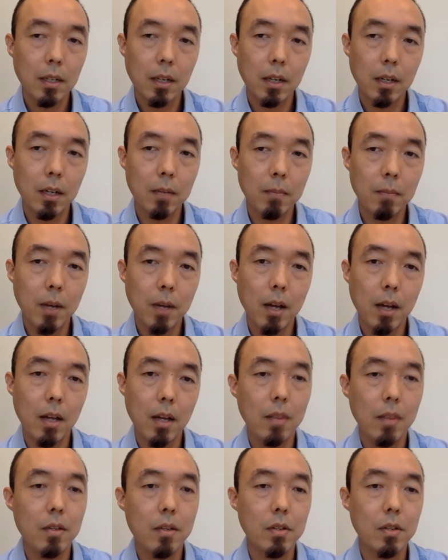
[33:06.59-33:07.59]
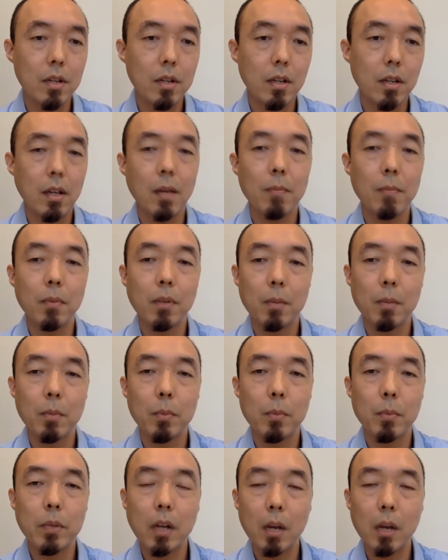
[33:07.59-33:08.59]
I'm a
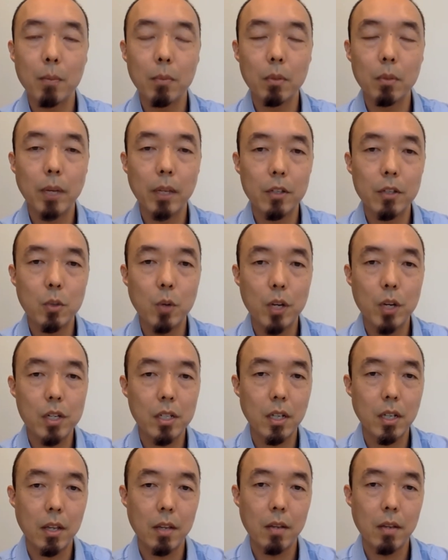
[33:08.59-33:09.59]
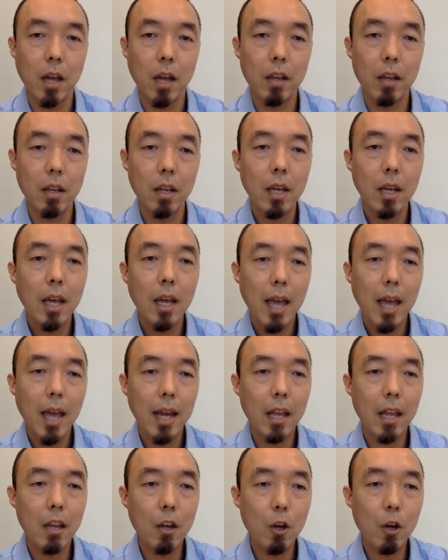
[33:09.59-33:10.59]
bit humbled by this question. And
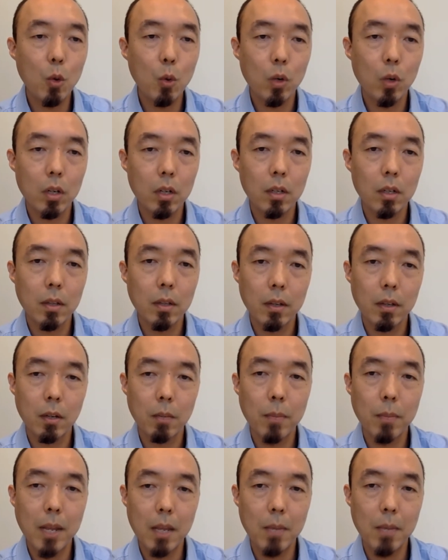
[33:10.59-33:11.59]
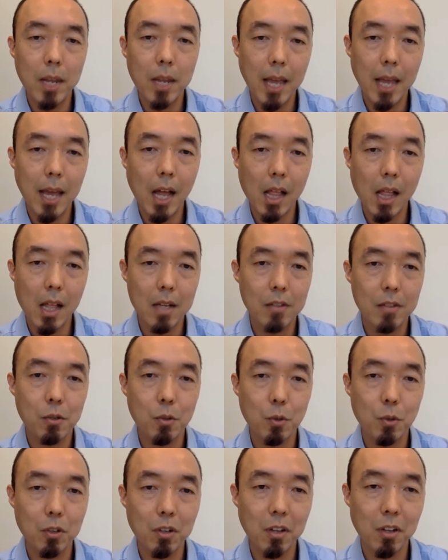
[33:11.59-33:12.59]
I know there are many allies who
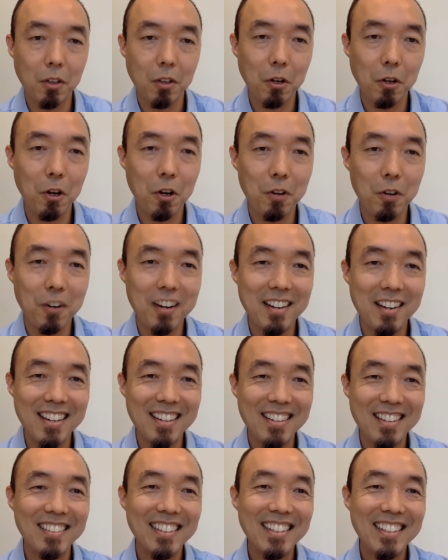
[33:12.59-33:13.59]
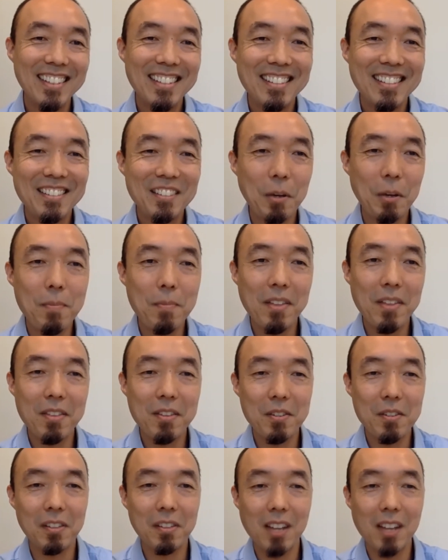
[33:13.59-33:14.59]
are on the call right now. So I bet
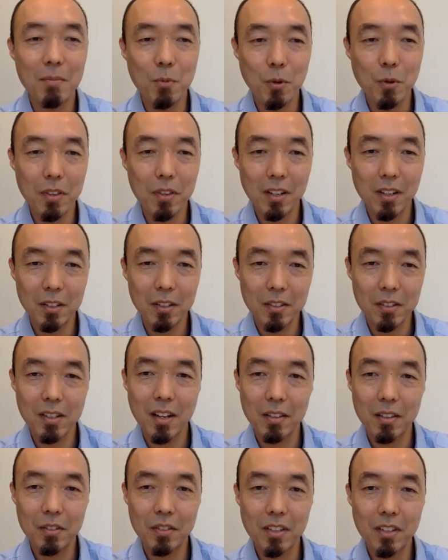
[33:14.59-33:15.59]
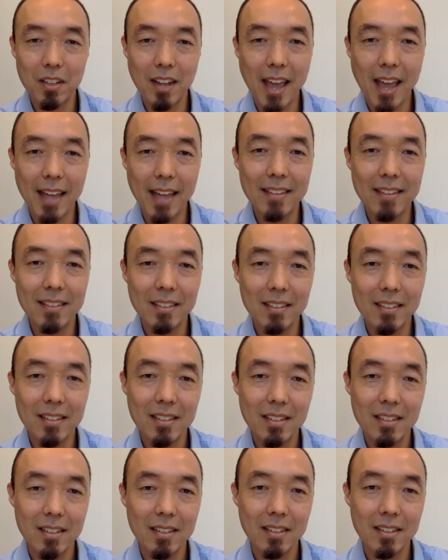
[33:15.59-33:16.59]
there's a lot more that others could add
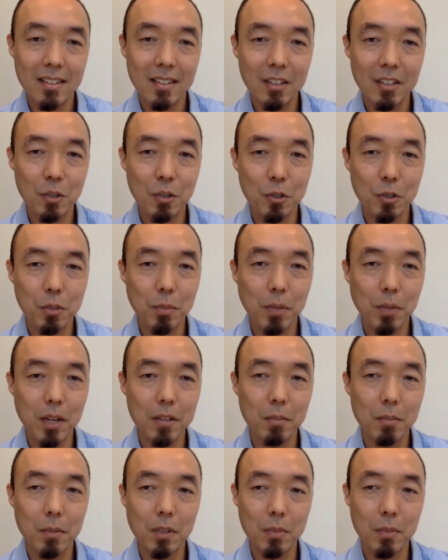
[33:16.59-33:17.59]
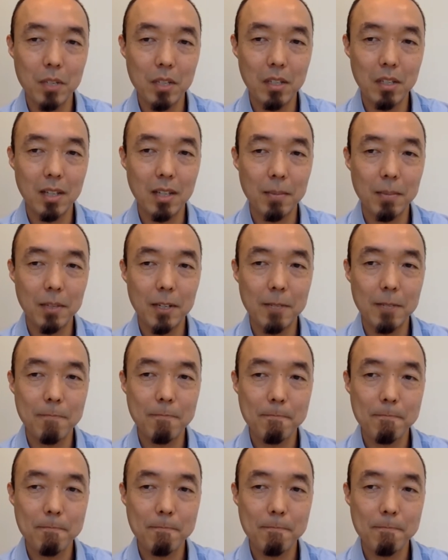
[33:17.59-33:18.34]
to this response, but let me just stop there.